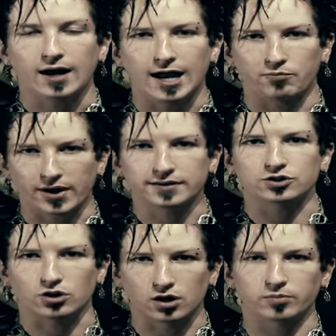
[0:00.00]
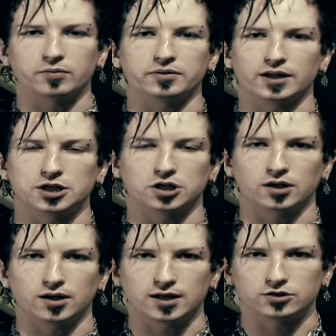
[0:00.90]
and practice card
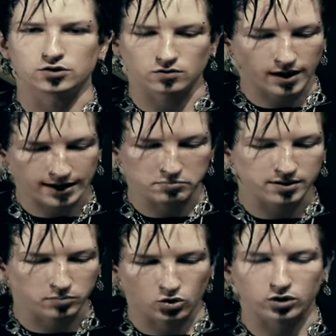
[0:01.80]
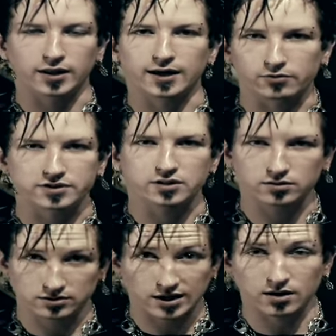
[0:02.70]
manipulation into a big bowl that I would
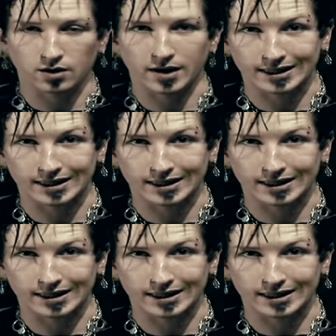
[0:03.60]
set on my